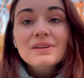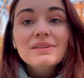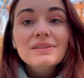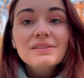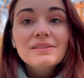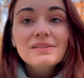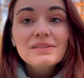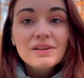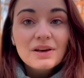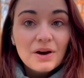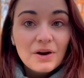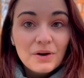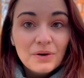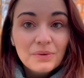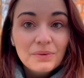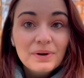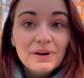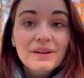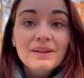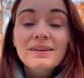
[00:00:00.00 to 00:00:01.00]

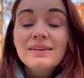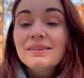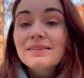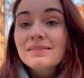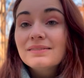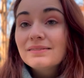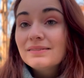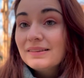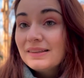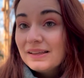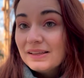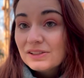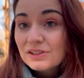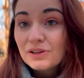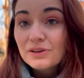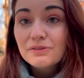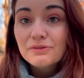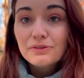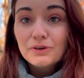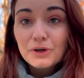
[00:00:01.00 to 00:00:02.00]
So these
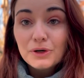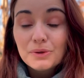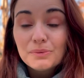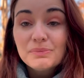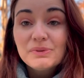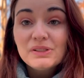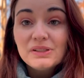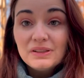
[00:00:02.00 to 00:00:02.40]
are verbs